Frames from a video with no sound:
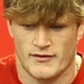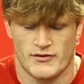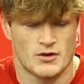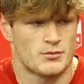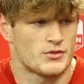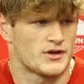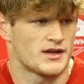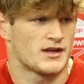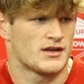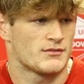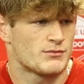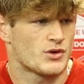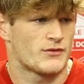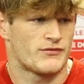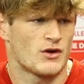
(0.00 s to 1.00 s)
I felt
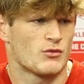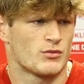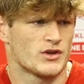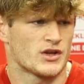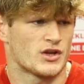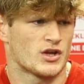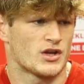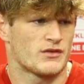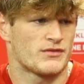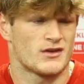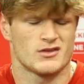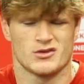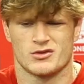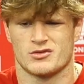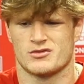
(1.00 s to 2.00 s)
really good,
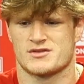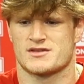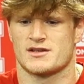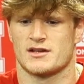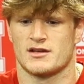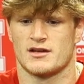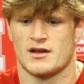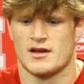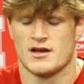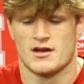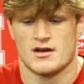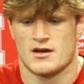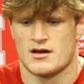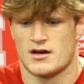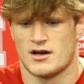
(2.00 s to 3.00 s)
felt loose, and
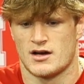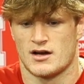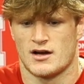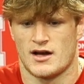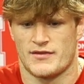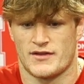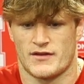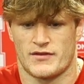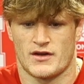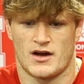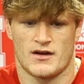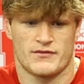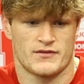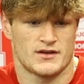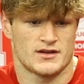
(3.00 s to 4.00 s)
I felt the
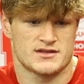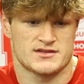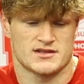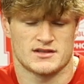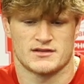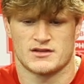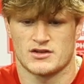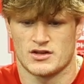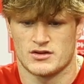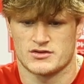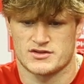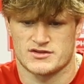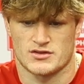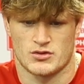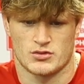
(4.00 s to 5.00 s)
offense and, you know,
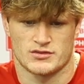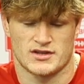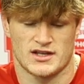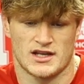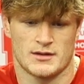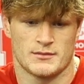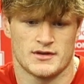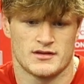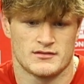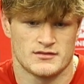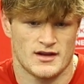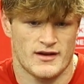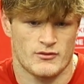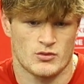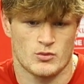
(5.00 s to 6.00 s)
just the whole team and
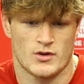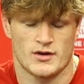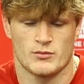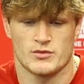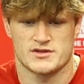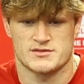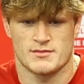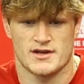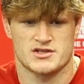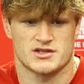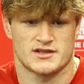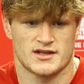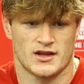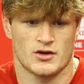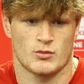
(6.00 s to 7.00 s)
everyone was
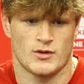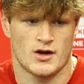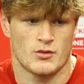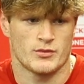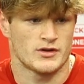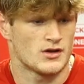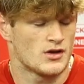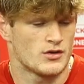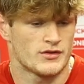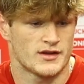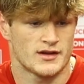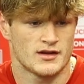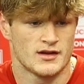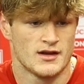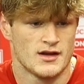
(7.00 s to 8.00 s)
meshing together well. We know
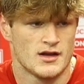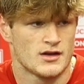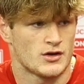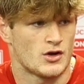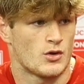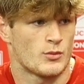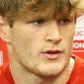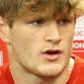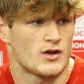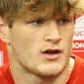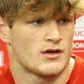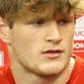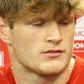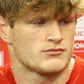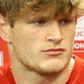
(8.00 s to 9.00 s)
that, you know, we
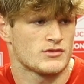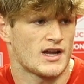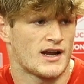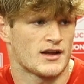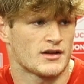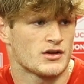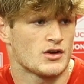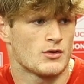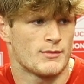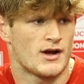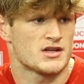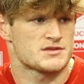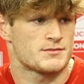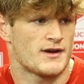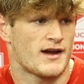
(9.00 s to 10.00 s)
all got to, you know,
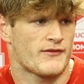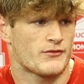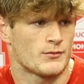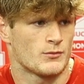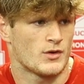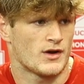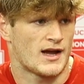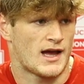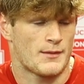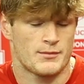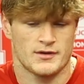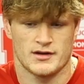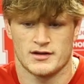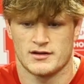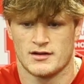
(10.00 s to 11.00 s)
bounce back from what
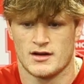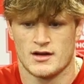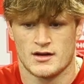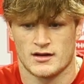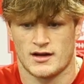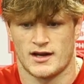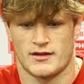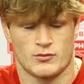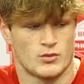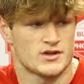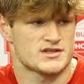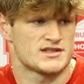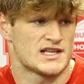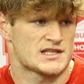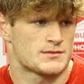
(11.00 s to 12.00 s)
happened and kind of the
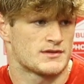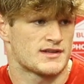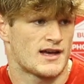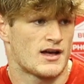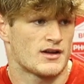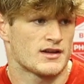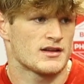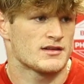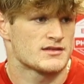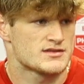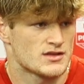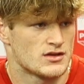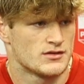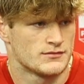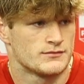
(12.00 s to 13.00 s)
what's next mentality.
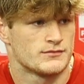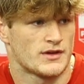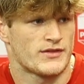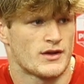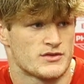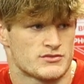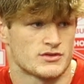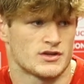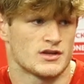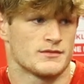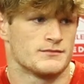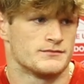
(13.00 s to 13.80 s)
So I thought it was really good.